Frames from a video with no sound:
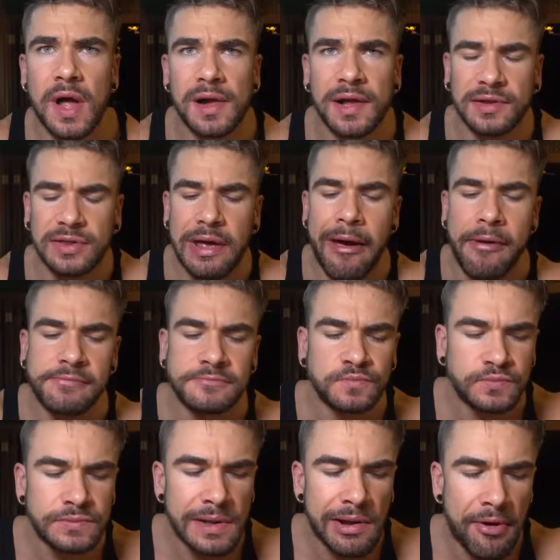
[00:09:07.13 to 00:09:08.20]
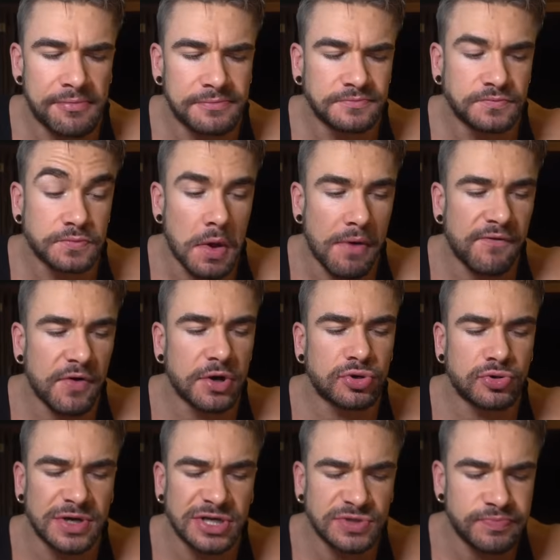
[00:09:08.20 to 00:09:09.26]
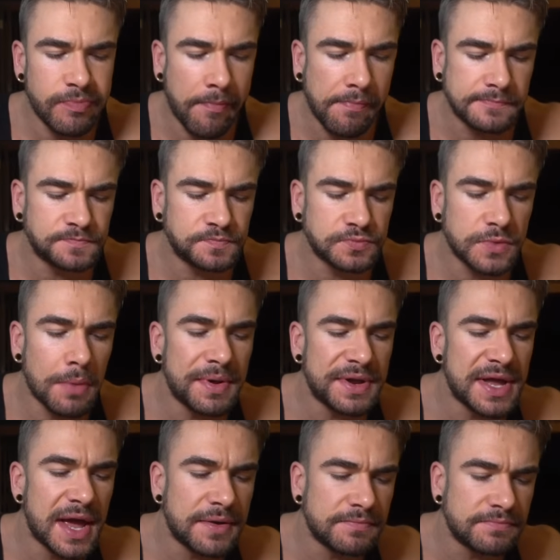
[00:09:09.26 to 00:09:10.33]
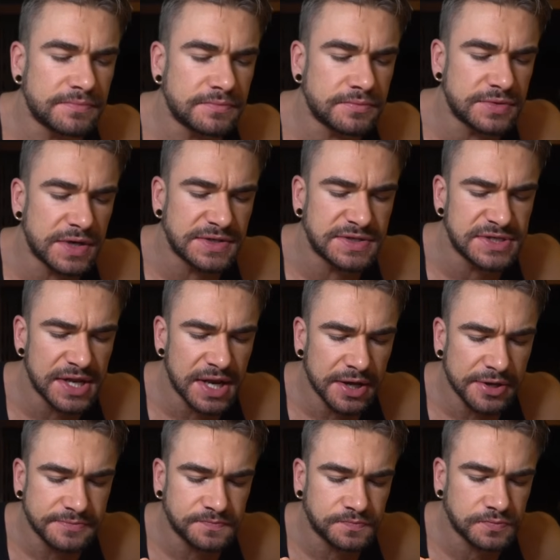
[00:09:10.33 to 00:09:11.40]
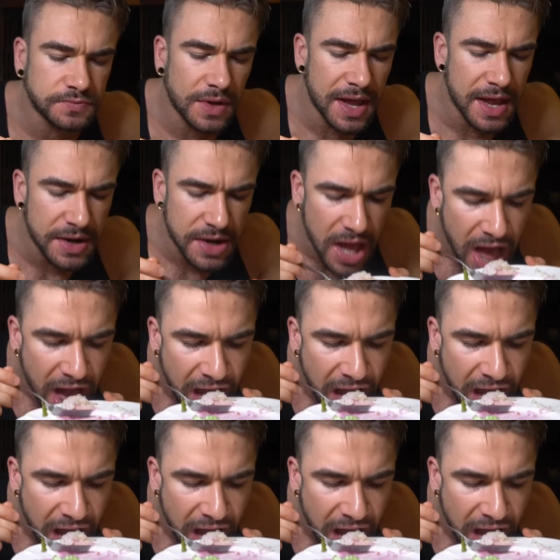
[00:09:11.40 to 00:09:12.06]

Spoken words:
I like that. Very crisp, but yet acidic and